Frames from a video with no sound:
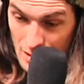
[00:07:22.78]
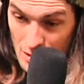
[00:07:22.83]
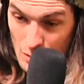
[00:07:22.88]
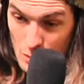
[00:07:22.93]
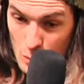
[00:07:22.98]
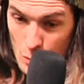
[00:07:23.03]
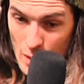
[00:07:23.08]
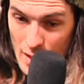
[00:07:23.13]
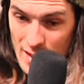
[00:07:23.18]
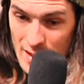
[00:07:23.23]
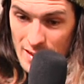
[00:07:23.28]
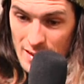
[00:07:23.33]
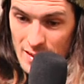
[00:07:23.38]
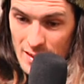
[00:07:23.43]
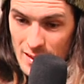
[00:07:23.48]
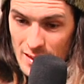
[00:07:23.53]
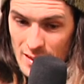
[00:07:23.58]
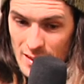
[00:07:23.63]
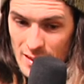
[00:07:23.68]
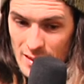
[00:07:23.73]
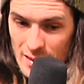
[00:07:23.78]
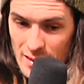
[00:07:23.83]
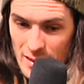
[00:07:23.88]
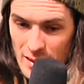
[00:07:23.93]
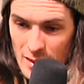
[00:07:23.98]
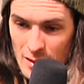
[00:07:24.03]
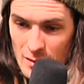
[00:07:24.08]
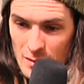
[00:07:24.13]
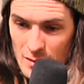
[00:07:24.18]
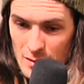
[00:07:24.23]
when a
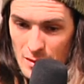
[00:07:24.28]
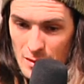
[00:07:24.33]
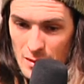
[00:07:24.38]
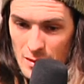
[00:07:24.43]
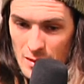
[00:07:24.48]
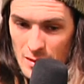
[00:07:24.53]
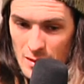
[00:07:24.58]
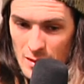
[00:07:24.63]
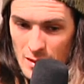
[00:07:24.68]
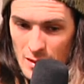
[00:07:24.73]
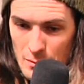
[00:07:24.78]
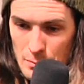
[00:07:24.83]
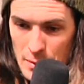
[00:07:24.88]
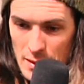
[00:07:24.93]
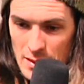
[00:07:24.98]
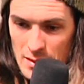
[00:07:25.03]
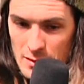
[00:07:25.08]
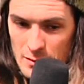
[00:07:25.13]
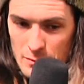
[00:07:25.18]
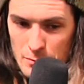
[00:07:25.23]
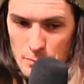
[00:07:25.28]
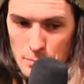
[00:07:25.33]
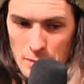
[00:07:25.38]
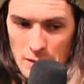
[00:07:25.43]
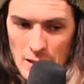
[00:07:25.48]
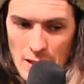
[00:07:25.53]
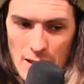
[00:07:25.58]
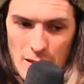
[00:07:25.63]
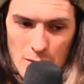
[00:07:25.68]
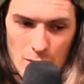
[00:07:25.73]
piece of
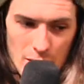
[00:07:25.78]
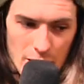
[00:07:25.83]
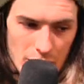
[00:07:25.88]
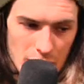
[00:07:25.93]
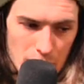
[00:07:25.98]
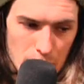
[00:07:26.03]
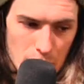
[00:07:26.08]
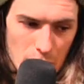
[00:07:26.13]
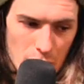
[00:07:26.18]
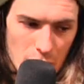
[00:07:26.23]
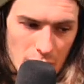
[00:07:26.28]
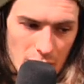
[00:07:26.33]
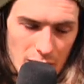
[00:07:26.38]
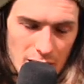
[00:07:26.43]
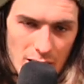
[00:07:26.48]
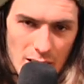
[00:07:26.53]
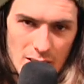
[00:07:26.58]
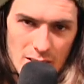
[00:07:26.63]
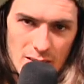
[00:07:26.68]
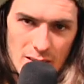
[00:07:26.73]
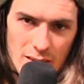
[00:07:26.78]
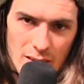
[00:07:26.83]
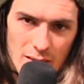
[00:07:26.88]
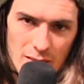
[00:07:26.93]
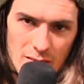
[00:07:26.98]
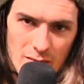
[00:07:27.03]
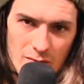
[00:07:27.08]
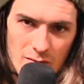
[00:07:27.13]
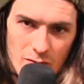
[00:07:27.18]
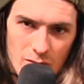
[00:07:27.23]
plywood is broken, that's like
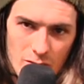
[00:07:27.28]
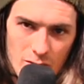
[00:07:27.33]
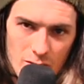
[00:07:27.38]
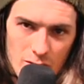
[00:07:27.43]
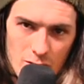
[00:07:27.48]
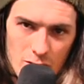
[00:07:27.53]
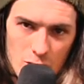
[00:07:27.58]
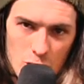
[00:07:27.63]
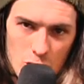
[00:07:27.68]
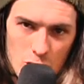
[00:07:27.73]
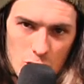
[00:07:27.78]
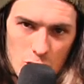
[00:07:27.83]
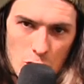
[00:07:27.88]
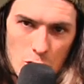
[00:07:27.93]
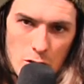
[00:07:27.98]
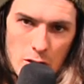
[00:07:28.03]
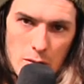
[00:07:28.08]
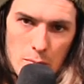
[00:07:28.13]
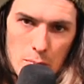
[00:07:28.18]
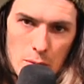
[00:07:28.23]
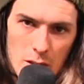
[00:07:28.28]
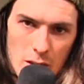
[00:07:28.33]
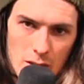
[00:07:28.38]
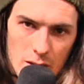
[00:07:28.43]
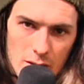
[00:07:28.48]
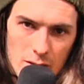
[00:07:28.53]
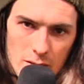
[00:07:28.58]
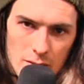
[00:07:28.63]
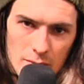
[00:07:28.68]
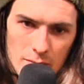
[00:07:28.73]

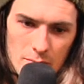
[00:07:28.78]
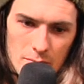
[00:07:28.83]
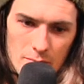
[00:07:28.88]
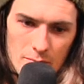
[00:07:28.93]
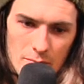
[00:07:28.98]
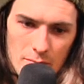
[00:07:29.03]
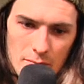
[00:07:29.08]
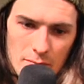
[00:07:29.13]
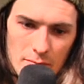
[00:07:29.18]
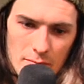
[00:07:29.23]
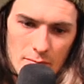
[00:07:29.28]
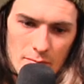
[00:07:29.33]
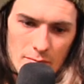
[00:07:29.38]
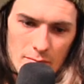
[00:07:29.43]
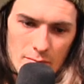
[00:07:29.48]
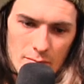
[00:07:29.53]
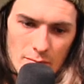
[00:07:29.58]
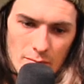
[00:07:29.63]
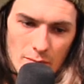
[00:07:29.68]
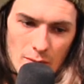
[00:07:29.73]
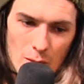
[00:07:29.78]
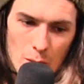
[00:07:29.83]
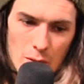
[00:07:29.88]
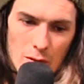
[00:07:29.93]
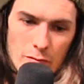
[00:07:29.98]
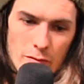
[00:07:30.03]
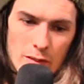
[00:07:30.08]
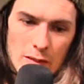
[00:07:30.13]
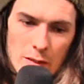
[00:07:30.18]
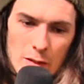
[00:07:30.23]
$30.
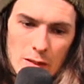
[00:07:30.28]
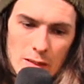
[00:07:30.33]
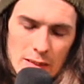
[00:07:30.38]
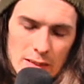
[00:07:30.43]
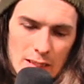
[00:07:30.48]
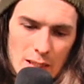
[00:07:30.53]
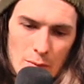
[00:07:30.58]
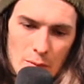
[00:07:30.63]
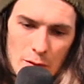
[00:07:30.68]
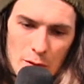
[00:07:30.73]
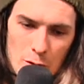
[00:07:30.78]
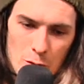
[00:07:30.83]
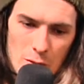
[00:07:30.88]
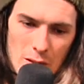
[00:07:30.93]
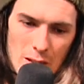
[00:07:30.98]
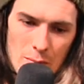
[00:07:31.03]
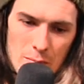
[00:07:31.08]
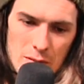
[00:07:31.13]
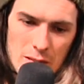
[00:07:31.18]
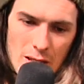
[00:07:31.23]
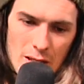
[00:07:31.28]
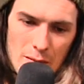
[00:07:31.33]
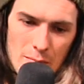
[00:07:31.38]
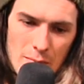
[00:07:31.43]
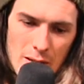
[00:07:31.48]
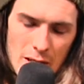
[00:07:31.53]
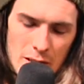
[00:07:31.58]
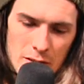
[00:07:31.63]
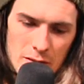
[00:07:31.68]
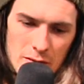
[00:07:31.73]
Whenever you look inside one of those ramps, you
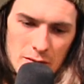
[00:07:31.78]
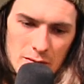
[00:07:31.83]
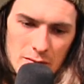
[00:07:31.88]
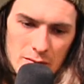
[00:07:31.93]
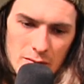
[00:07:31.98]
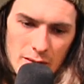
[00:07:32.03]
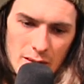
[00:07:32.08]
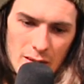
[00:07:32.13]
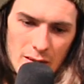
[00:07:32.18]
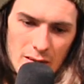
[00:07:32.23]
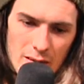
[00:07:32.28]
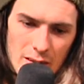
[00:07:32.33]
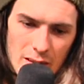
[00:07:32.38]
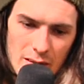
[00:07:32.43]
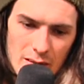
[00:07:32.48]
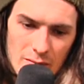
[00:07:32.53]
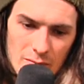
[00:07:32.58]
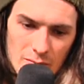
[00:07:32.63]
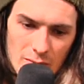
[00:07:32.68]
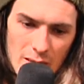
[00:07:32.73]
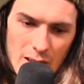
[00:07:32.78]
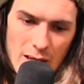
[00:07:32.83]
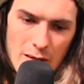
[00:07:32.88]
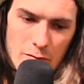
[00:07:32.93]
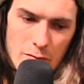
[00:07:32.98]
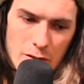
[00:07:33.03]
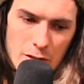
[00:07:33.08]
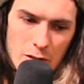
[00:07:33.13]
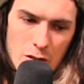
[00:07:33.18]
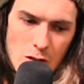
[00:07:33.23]
gotta think
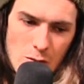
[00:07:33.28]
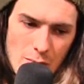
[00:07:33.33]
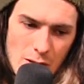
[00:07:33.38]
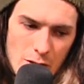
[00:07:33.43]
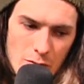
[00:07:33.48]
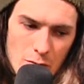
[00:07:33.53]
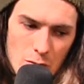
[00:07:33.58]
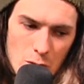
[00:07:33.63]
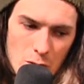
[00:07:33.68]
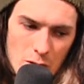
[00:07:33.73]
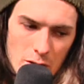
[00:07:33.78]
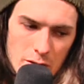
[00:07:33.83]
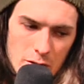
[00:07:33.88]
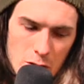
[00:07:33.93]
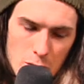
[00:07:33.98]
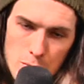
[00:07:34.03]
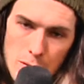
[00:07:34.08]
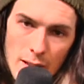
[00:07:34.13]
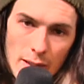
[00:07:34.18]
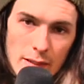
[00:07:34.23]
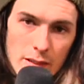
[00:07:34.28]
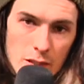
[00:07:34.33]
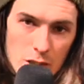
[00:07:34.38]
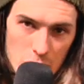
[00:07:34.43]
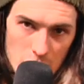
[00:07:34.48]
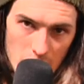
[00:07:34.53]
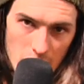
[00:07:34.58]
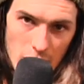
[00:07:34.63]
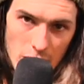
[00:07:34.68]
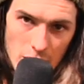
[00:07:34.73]
every 2x4 is $2 and
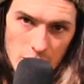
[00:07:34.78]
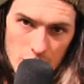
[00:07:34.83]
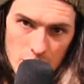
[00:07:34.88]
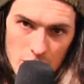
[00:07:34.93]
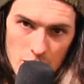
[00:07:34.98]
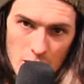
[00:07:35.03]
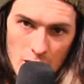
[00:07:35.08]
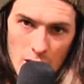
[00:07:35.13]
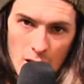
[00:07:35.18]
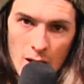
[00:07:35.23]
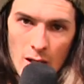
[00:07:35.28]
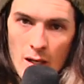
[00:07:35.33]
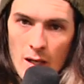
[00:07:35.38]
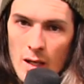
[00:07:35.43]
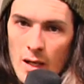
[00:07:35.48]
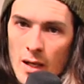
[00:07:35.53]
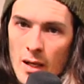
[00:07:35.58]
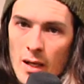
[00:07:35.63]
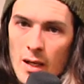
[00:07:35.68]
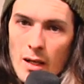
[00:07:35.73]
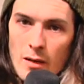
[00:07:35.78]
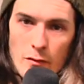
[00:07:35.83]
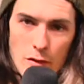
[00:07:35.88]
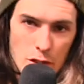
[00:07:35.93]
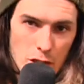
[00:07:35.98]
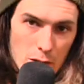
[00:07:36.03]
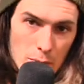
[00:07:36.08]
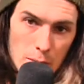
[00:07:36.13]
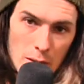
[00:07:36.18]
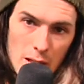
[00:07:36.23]
change. Every
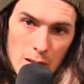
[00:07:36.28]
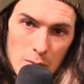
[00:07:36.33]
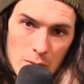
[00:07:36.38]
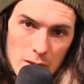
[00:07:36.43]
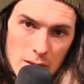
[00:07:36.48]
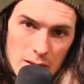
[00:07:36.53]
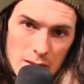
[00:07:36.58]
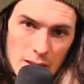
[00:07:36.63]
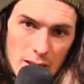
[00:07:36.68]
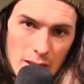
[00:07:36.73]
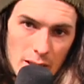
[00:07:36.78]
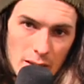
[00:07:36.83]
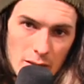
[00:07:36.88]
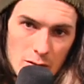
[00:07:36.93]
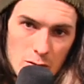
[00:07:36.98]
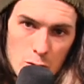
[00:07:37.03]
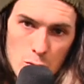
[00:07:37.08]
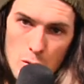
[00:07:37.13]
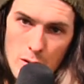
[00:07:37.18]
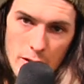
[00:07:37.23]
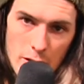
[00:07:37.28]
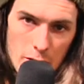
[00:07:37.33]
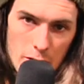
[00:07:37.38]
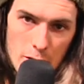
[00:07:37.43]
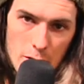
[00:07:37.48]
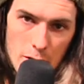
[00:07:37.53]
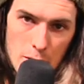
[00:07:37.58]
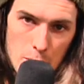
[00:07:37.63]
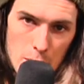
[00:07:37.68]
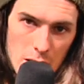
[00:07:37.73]
sheet of plywood's like $20 or
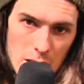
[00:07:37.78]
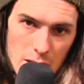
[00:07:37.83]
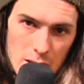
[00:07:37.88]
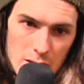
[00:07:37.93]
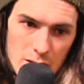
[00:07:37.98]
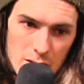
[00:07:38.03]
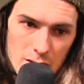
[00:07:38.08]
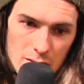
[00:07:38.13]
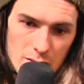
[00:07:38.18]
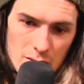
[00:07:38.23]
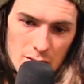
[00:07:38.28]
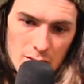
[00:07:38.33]
$30.